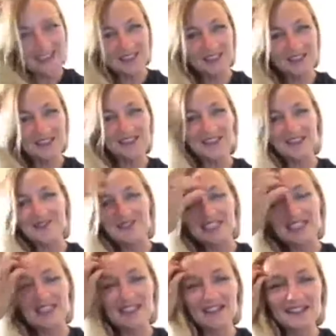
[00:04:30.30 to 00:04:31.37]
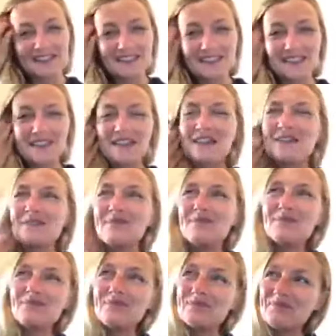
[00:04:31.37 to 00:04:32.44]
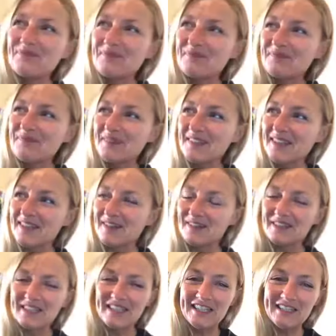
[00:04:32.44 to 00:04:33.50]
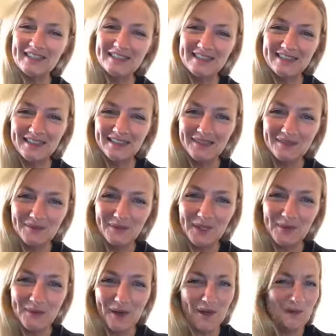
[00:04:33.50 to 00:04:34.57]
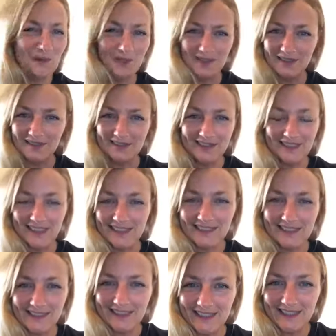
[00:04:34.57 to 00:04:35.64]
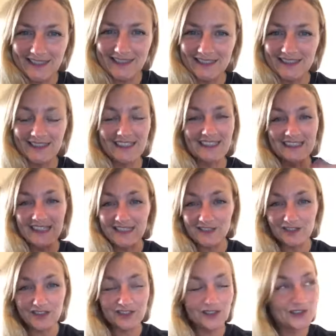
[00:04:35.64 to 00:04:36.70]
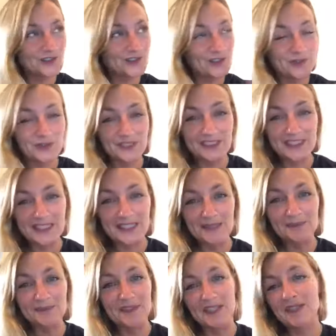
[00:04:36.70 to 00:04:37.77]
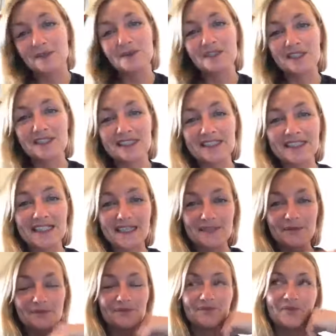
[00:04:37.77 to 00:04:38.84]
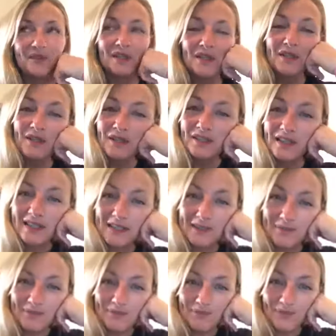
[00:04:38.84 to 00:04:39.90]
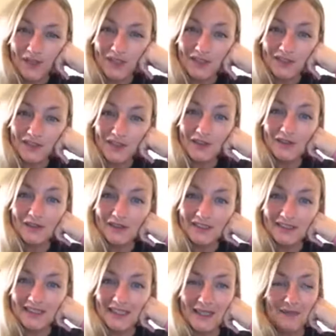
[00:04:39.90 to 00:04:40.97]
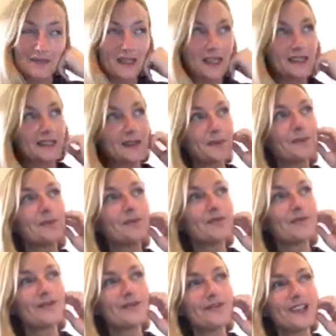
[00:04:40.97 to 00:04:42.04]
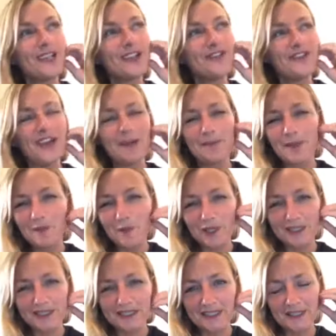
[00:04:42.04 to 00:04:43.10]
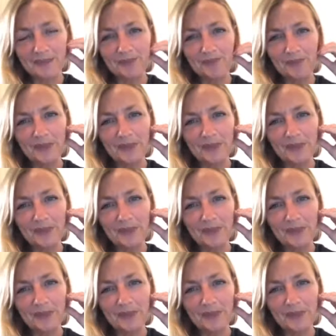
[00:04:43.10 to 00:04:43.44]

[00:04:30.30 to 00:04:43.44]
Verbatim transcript: I don't think they realise um, our kids that we were once 18 and, and actually I just feel the same now as I did then. Um, I just don't look the same and I'm a fair bit wiser.